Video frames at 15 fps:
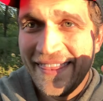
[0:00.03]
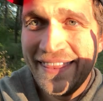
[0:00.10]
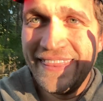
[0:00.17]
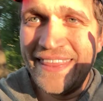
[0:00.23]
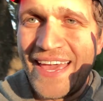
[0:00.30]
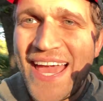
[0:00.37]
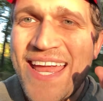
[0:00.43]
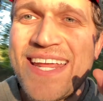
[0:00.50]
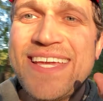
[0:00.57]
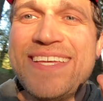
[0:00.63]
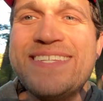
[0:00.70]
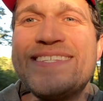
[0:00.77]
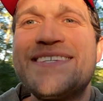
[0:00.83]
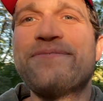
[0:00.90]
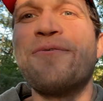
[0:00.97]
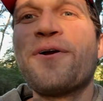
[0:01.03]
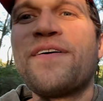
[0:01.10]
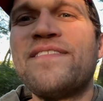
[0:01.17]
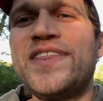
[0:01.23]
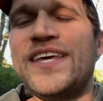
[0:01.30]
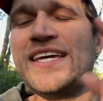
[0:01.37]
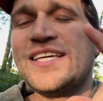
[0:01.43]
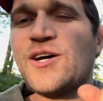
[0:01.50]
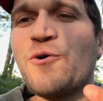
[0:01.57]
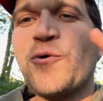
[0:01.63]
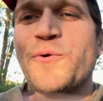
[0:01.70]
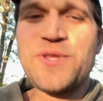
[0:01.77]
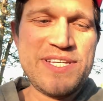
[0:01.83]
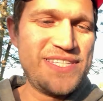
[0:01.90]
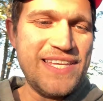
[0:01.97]
That is one of the
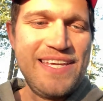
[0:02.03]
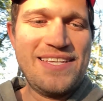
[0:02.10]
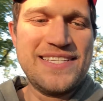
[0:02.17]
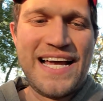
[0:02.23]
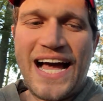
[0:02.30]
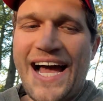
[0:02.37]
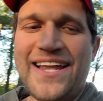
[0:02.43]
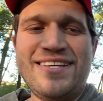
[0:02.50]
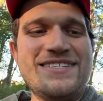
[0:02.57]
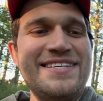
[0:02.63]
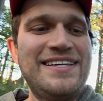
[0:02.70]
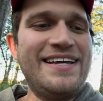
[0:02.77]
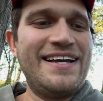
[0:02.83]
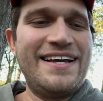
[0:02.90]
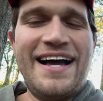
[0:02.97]
coolest things, honestly.